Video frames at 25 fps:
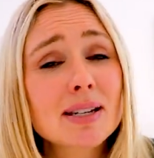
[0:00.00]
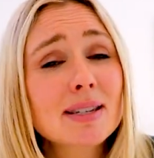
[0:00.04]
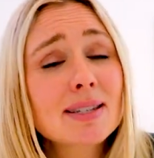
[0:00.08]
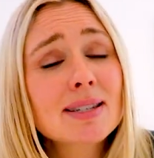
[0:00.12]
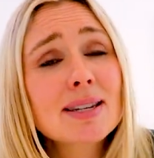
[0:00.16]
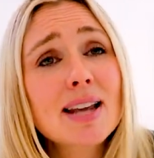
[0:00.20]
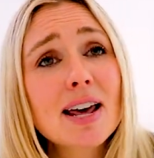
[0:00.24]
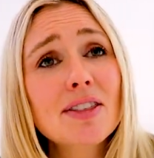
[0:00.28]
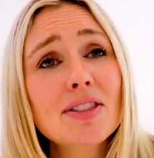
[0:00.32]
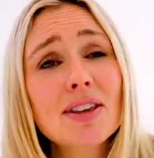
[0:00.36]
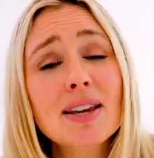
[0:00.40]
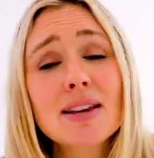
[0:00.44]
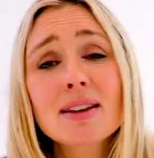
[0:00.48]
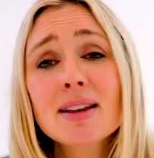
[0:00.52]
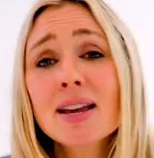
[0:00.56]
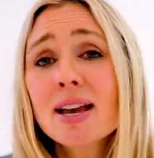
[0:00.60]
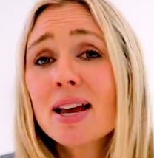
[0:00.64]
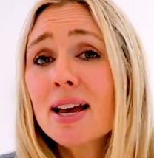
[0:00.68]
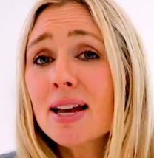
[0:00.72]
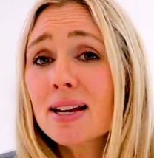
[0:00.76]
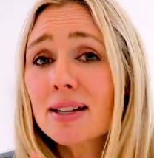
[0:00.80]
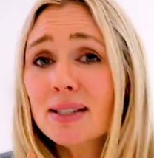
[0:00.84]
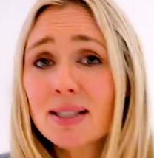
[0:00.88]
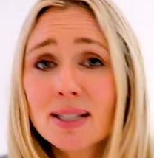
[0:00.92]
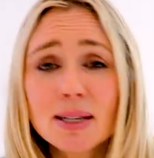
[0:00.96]
It's nothing
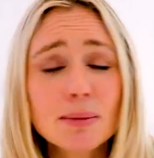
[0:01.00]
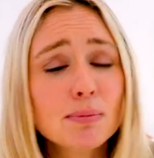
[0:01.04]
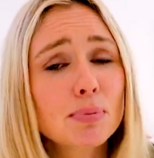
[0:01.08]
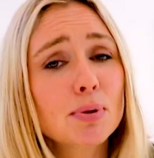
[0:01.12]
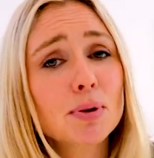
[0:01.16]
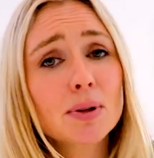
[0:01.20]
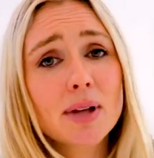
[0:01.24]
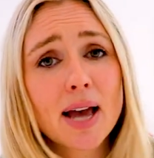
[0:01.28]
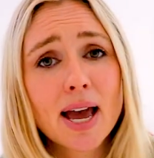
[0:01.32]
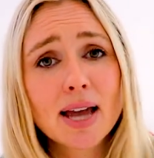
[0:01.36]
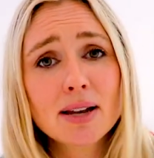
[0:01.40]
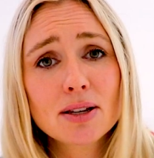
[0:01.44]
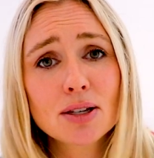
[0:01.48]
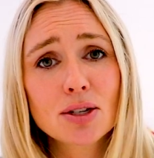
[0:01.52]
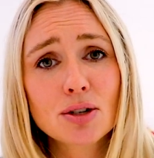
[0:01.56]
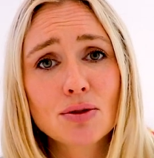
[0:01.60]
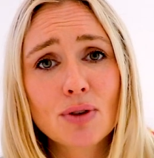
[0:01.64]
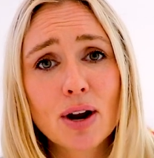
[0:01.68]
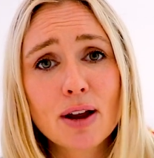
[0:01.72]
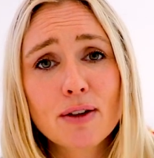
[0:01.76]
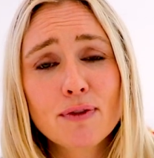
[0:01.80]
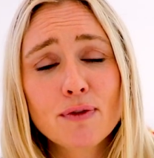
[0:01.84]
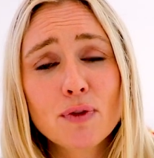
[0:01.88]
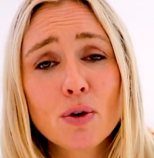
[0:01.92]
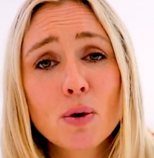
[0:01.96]
simple and
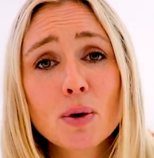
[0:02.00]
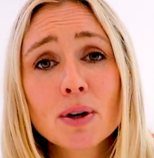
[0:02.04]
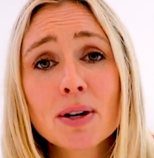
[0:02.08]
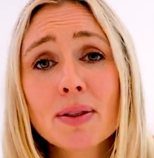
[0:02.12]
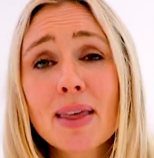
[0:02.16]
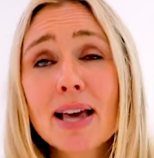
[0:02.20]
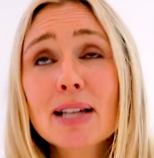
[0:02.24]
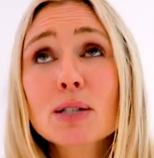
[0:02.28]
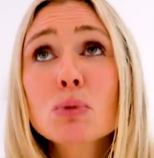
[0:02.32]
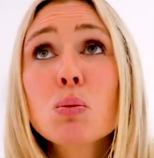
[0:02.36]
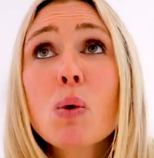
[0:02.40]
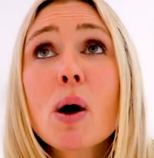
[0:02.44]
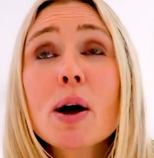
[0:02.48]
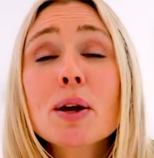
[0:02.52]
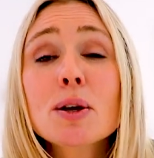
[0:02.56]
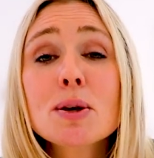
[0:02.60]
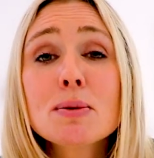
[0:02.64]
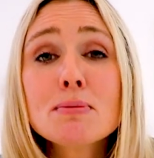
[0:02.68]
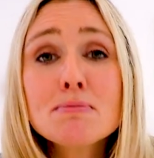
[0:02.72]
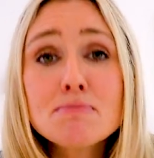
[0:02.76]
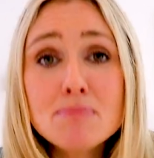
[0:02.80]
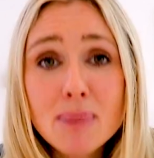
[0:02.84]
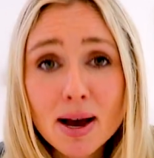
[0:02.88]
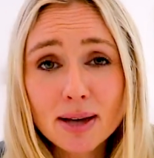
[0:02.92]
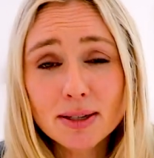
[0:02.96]
straightforward, and that's why
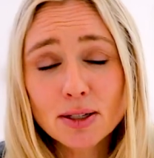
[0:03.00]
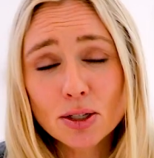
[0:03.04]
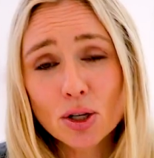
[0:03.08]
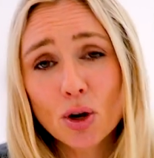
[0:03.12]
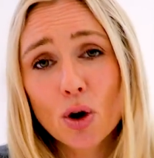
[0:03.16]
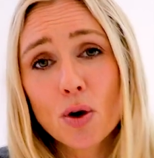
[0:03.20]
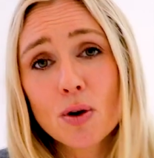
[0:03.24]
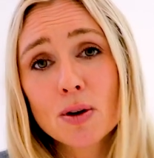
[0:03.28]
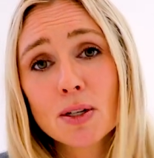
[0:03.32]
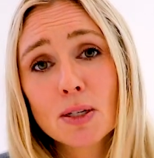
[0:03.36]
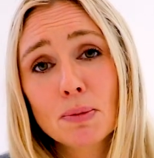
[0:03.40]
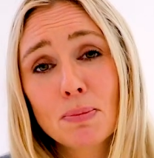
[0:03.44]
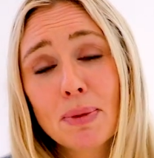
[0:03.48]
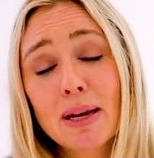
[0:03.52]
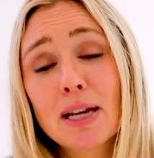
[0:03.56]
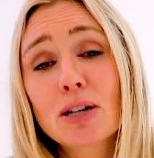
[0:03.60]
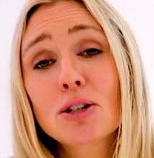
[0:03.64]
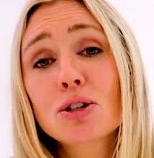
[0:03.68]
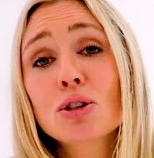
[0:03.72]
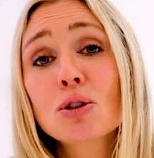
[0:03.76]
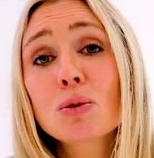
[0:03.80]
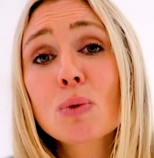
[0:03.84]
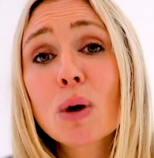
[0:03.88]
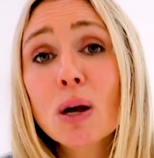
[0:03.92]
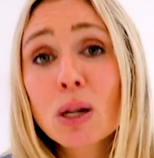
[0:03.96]
you must go and
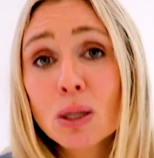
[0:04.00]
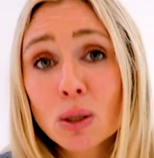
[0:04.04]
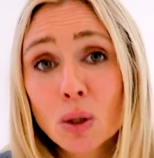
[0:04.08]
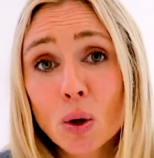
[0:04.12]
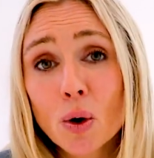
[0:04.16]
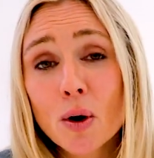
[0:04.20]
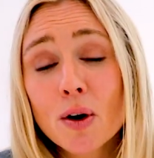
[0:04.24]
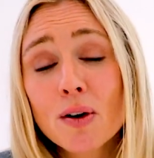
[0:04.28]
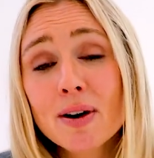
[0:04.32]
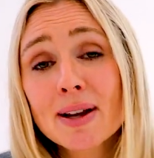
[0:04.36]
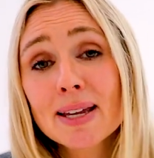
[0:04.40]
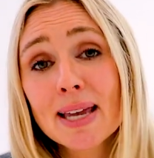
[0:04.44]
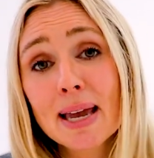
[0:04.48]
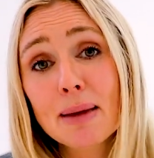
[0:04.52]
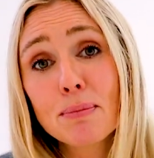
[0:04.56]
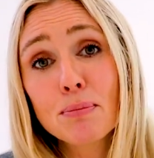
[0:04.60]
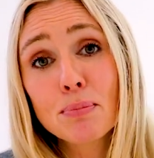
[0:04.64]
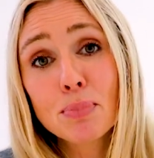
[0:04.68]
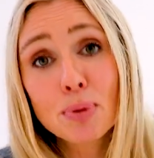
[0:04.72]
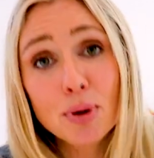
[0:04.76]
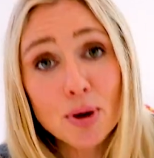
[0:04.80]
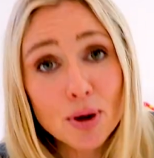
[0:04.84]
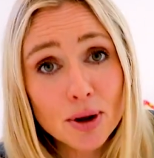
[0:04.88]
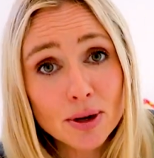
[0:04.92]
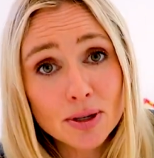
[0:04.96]
speak to a lawyer and
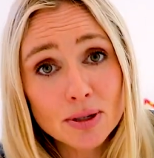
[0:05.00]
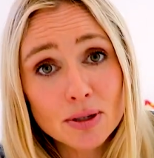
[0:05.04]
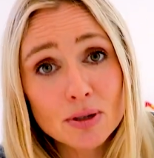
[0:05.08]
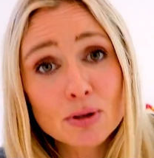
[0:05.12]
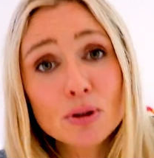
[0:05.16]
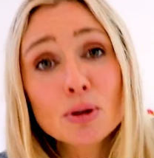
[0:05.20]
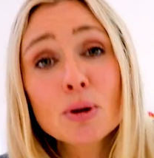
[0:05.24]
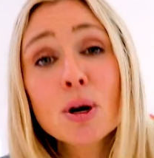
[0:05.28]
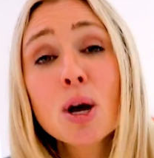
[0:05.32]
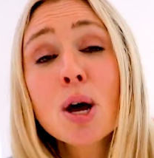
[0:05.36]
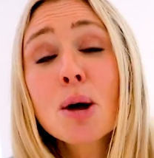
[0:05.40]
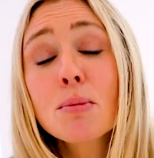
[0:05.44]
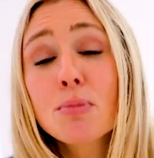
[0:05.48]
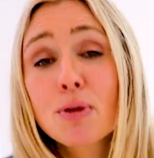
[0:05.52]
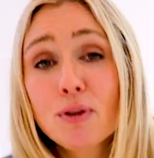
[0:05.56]
get personal,